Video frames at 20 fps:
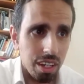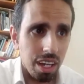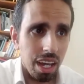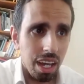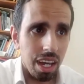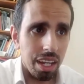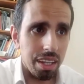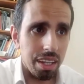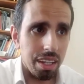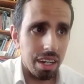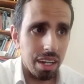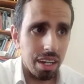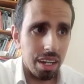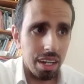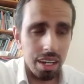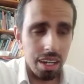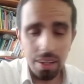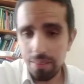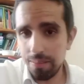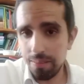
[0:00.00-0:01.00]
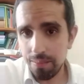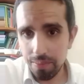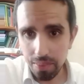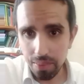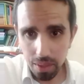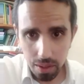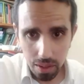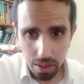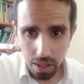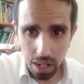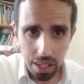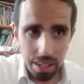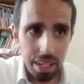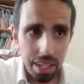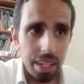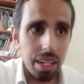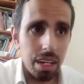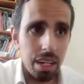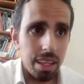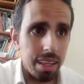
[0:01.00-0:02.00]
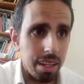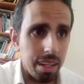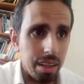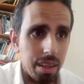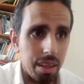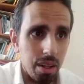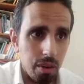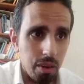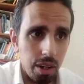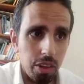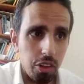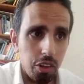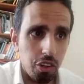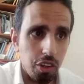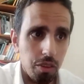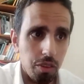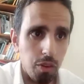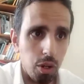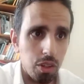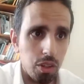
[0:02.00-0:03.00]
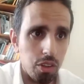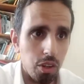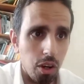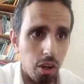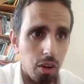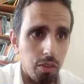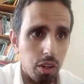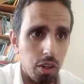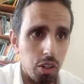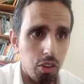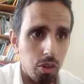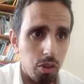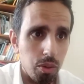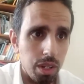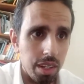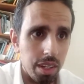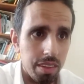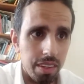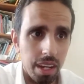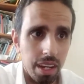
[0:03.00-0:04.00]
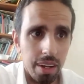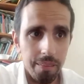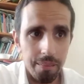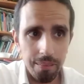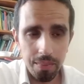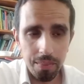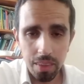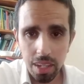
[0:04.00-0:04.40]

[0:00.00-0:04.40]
and learned in the great shivots of Tunisia.